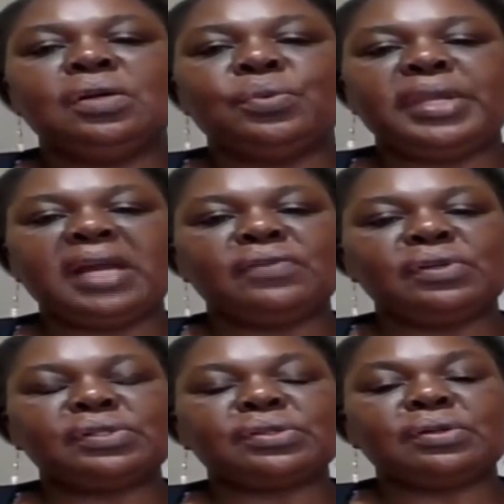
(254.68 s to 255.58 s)
We
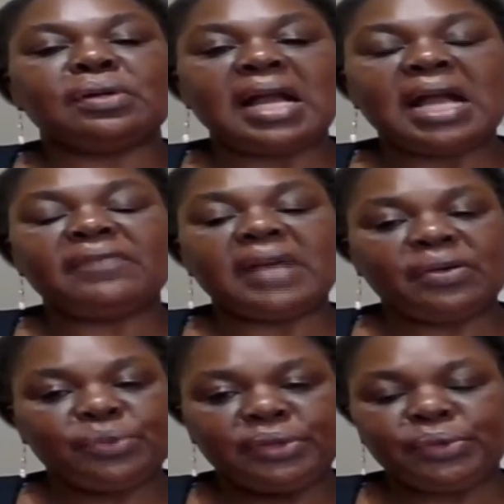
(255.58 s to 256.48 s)
also have
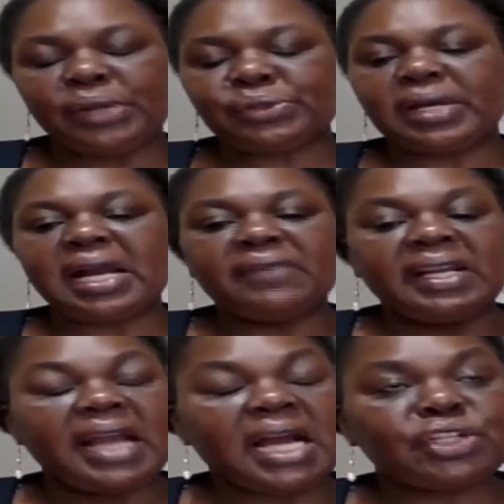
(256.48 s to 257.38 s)

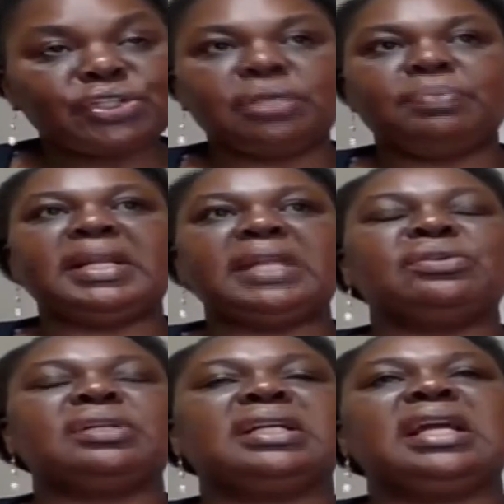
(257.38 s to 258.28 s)
an action plan
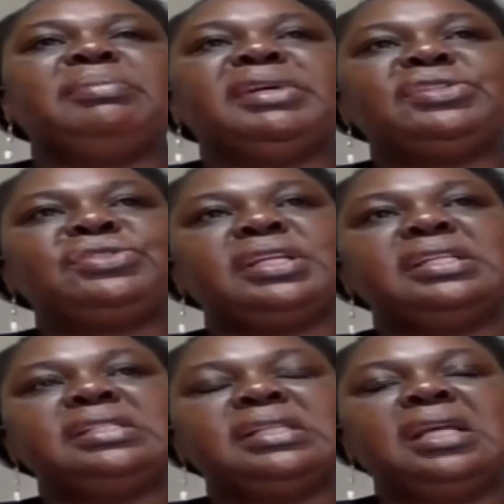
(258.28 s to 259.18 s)
on climate
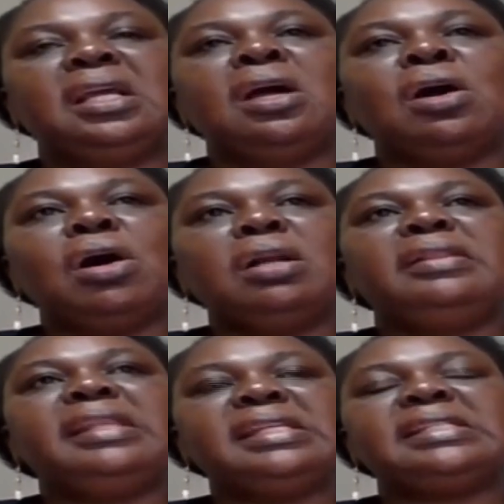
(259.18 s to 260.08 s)
change. All
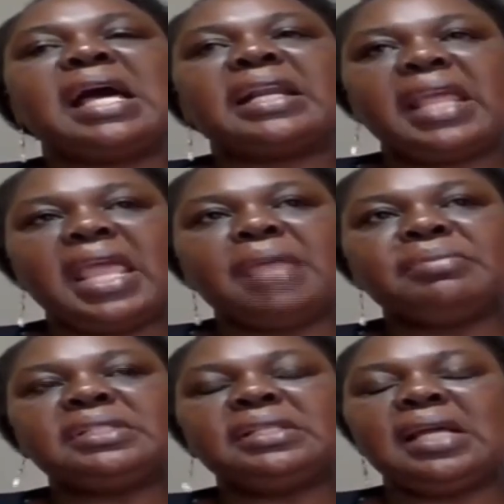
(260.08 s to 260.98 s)
these are
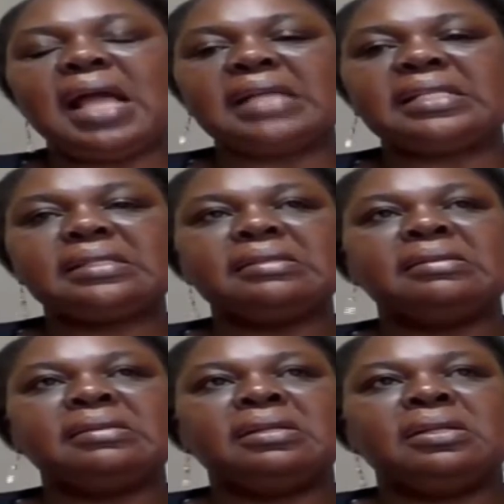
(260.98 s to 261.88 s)
aimed at
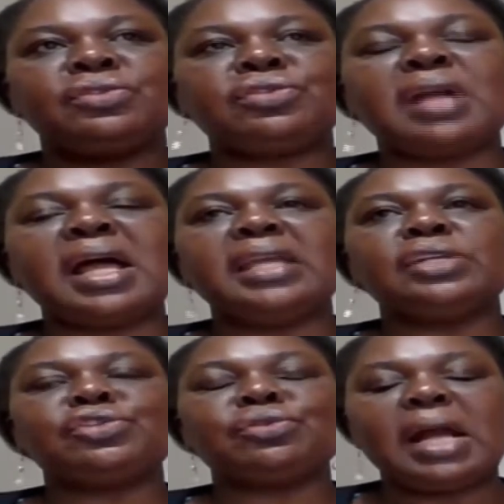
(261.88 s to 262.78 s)

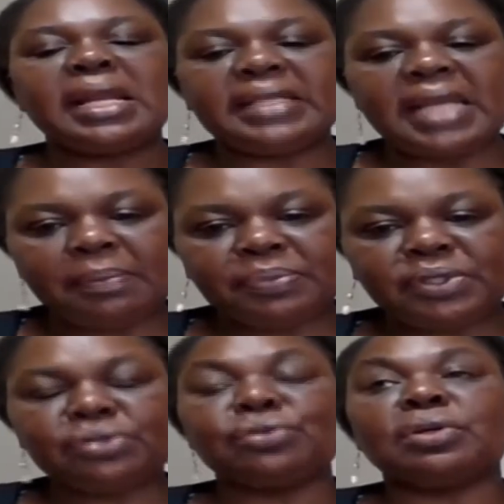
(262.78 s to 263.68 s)
trying to adapt
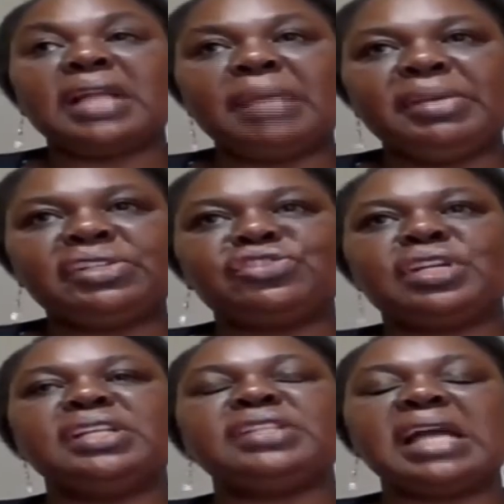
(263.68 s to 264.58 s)
to climate
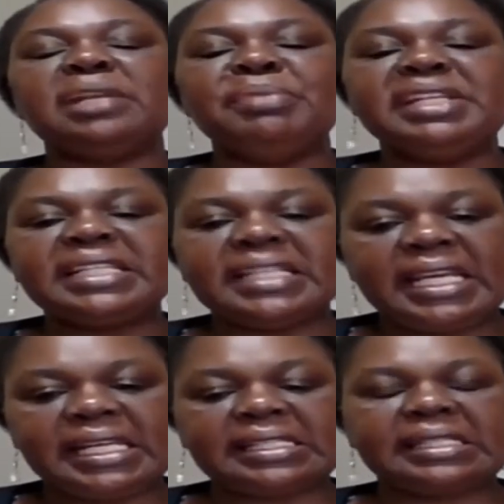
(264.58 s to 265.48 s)
change and
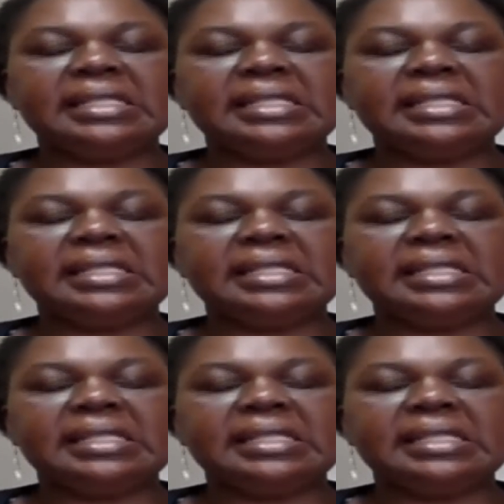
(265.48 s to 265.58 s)
mitigate